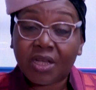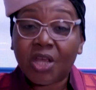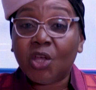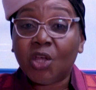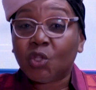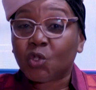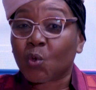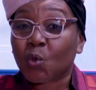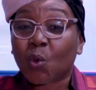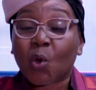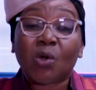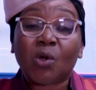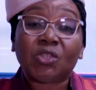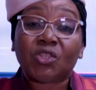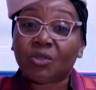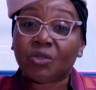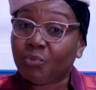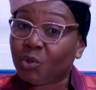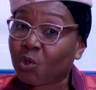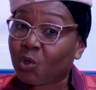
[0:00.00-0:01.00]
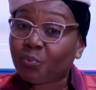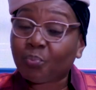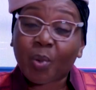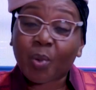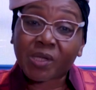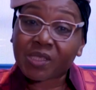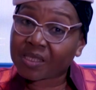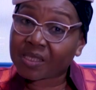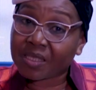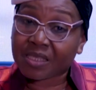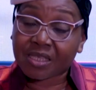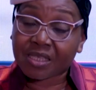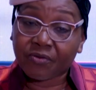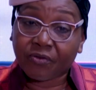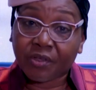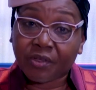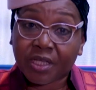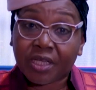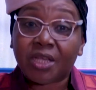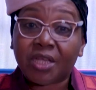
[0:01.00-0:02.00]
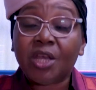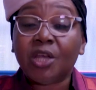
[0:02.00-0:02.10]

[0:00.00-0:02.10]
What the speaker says: to contribute positively